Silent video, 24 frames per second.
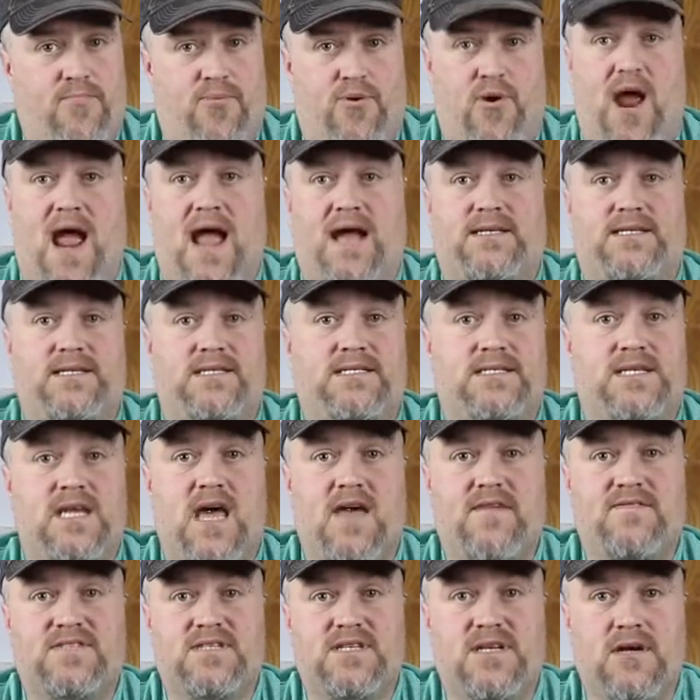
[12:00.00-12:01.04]
practice
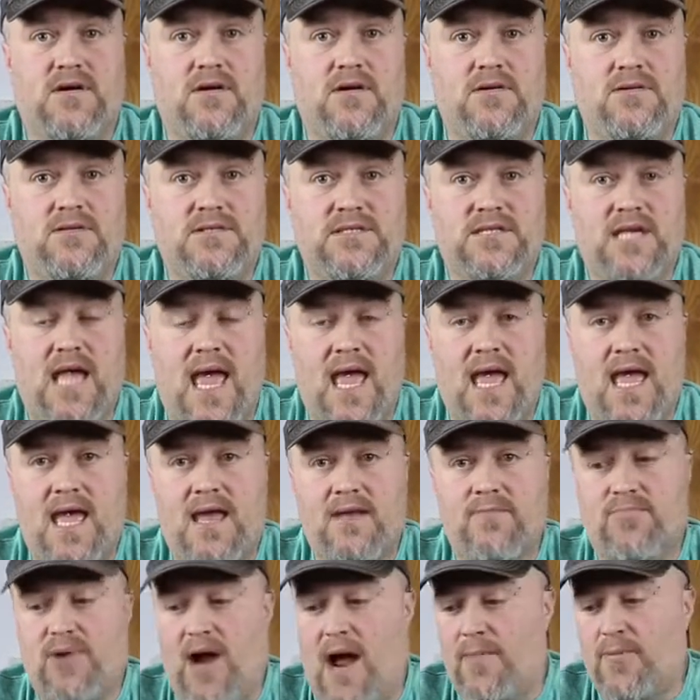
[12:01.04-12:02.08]
knife skills
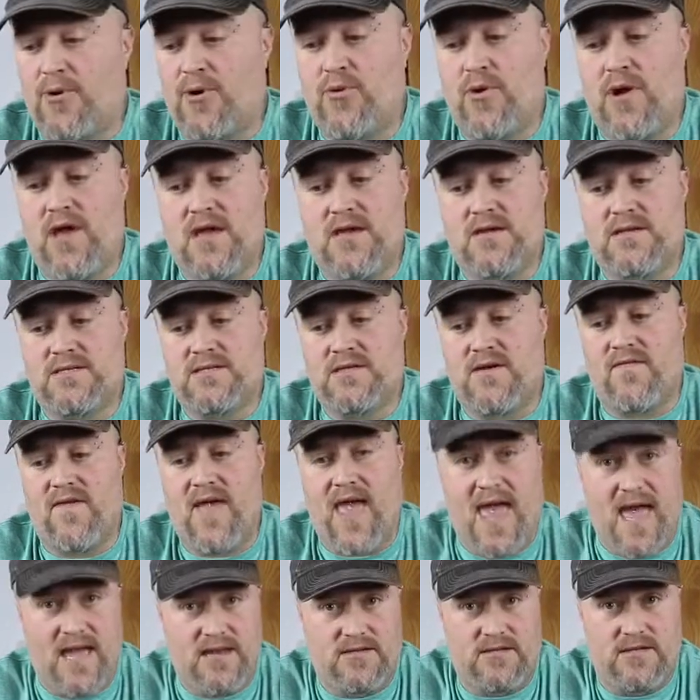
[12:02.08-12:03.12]
and proper ways of
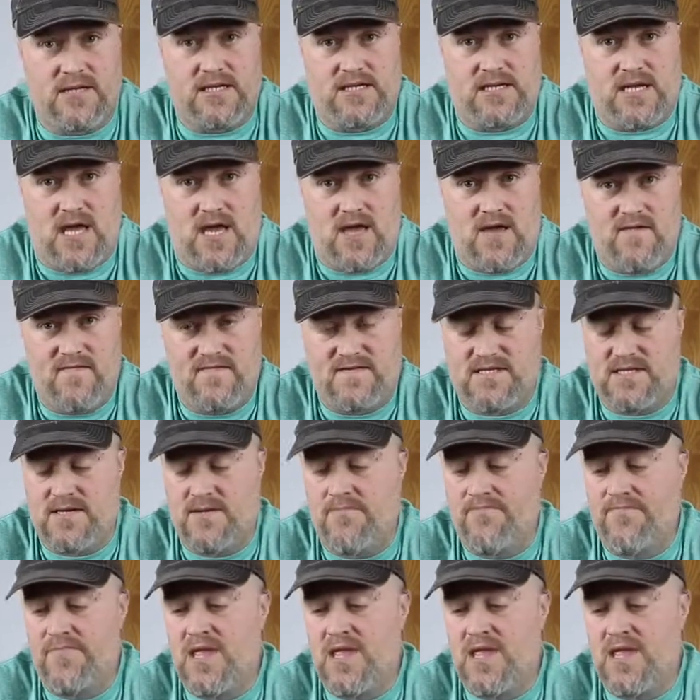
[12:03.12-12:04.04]
handling knives,